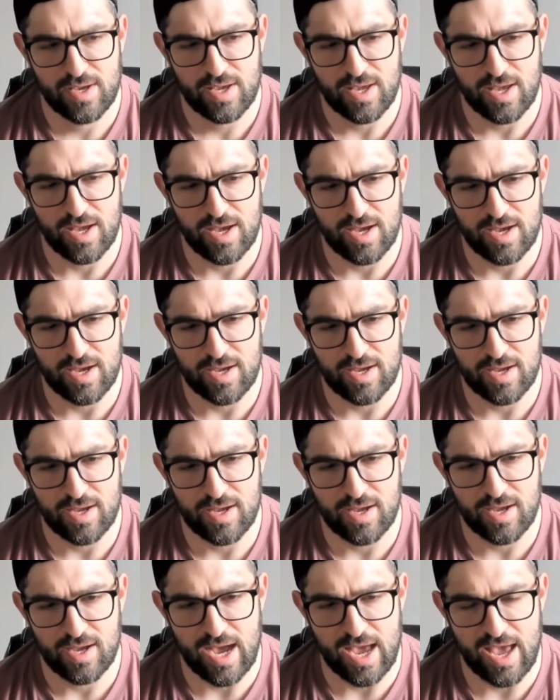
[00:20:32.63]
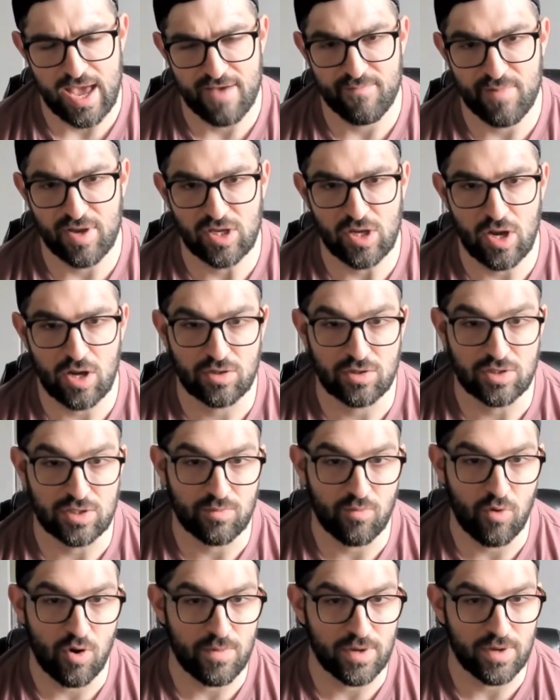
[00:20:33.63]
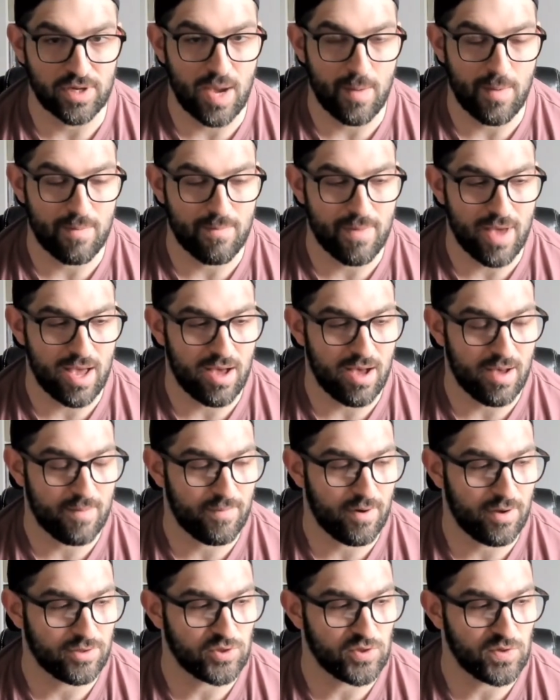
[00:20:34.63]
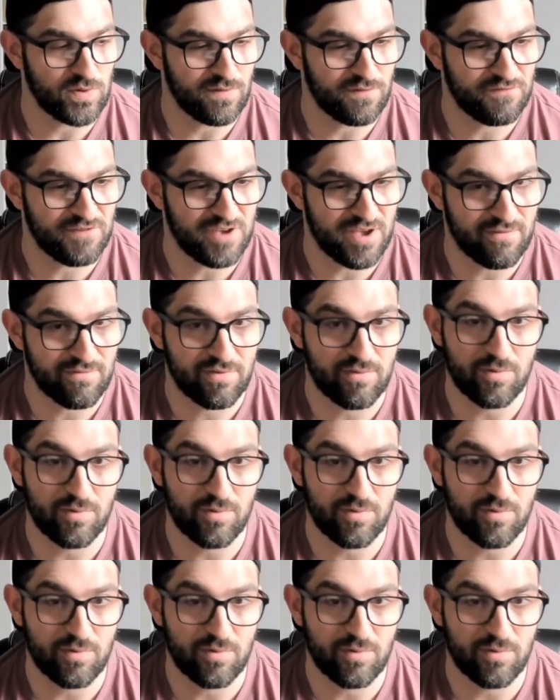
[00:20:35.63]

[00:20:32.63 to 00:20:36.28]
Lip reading: I have my doctor's appointment coming back up on June 5th,